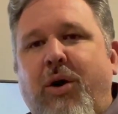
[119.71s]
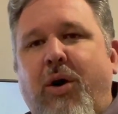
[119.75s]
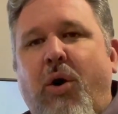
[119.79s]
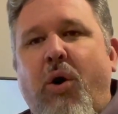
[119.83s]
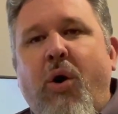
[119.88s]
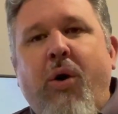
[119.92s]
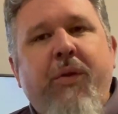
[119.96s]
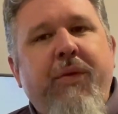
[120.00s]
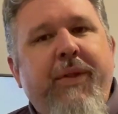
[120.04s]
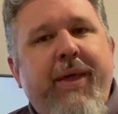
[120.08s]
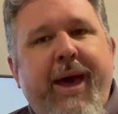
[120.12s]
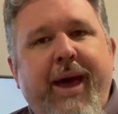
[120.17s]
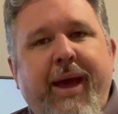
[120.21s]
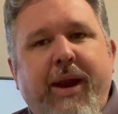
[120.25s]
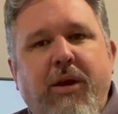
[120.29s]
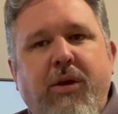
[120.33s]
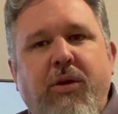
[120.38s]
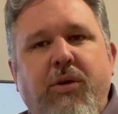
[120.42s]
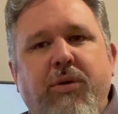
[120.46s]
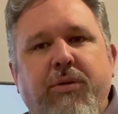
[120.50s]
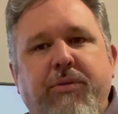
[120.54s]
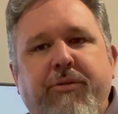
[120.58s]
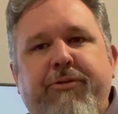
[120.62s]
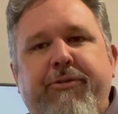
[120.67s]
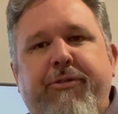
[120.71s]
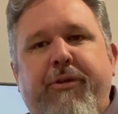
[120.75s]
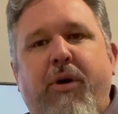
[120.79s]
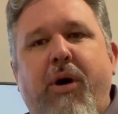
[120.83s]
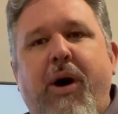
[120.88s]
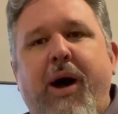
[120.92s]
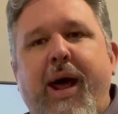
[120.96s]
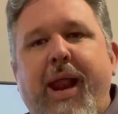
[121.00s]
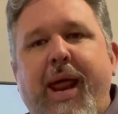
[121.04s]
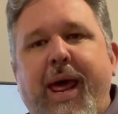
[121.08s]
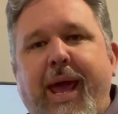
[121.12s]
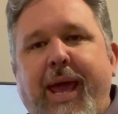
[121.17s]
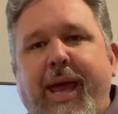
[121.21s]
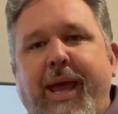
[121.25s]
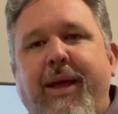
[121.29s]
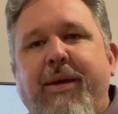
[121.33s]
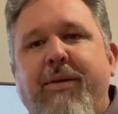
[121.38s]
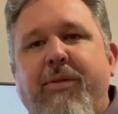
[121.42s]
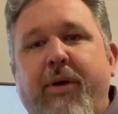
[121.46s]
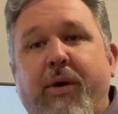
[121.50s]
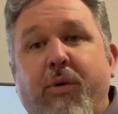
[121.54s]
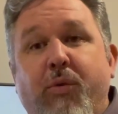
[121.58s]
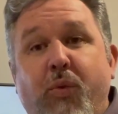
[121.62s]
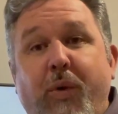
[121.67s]
that Good Friday
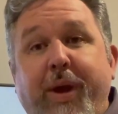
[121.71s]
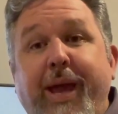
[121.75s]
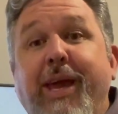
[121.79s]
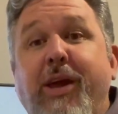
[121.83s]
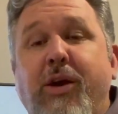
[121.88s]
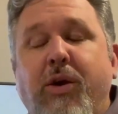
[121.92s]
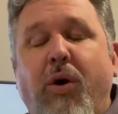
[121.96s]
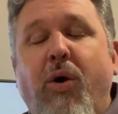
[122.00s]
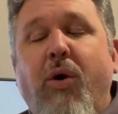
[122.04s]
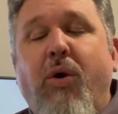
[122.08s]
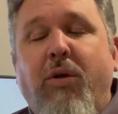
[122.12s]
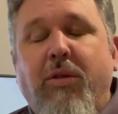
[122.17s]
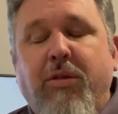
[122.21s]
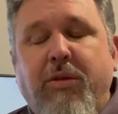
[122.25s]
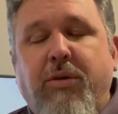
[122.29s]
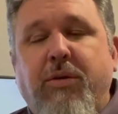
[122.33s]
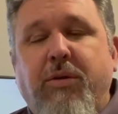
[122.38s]
that we call